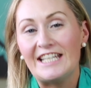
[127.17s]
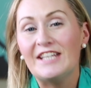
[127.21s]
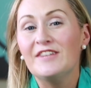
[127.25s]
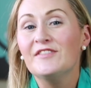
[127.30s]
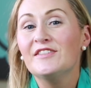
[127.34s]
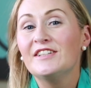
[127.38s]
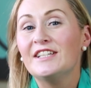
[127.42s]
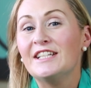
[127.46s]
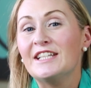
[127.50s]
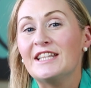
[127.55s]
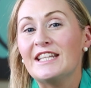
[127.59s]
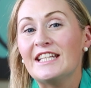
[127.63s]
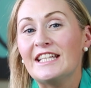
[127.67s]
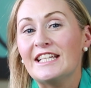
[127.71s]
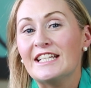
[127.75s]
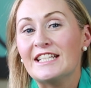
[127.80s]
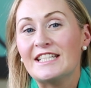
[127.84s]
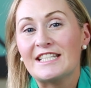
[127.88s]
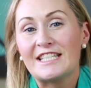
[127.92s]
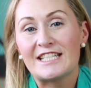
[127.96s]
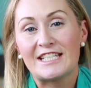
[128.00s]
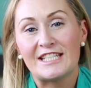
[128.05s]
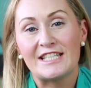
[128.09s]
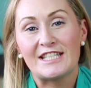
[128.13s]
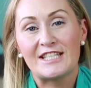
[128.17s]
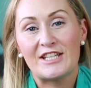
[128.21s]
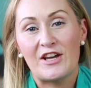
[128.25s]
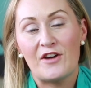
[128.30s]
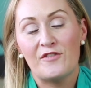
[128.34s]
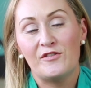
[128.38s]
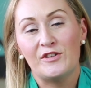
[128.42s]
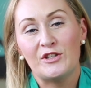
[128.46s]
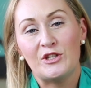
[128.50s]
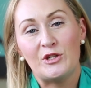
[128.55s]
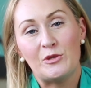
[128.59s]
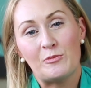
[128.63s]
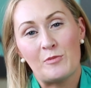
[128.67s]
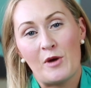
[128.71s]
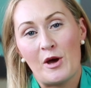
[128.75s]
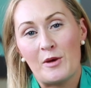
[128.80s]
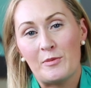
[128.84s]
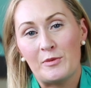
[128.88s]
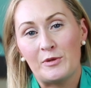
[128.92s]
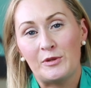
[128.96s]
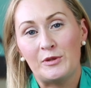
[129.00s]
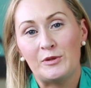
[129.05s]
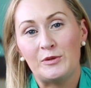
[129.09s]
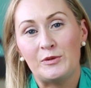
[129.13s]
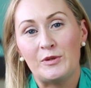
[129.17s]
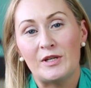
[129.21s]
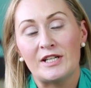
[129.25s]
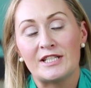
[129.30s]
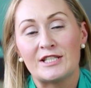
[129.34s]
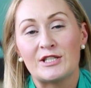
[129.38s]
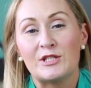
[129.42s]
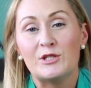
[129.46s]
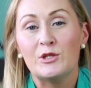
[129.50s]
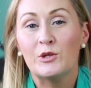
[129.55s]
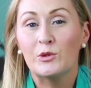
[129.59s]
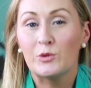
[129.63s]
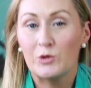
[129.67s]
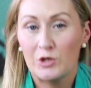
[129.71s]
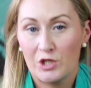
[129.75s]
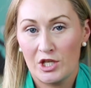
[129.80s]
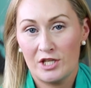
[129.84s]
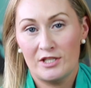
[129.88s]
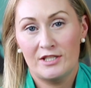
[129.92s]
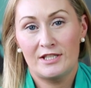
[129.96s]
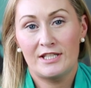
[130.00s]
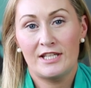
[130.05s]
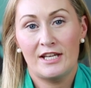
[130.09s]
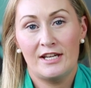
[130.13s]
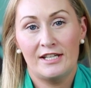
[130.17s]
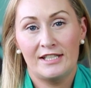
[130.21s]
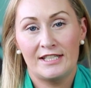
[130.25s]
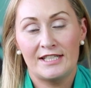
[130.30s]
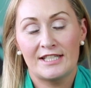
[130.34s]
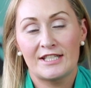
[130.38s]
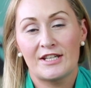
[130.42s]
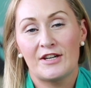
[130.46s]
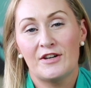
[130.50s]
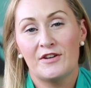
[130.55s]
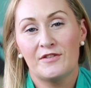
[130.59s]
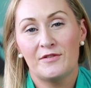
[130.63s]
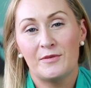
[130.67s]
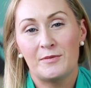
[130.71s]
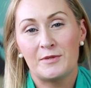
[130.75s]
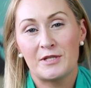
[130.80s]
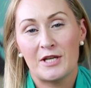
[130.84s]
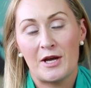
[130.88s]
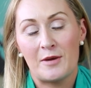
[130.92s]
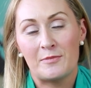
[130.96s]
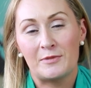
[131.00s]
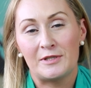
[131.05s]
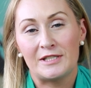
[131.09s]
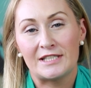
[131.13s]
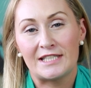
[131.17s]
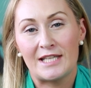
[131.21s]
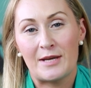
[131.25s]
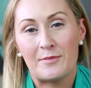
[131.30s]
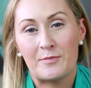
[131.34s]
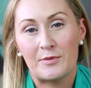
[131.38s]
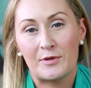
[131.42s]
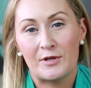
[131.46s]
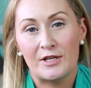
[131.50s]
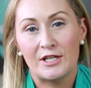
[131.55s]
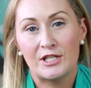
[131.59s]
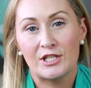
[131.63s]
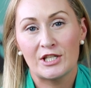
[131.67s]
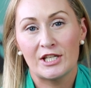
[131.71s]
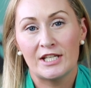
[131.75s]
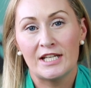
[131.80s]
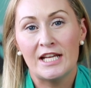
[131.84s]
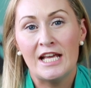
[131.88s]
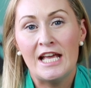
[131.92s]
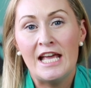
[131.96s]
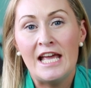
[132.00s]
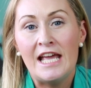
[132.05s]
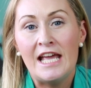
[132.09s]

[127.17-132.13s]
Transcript: even in the instance of a new mom who has no signs of abdominal separation,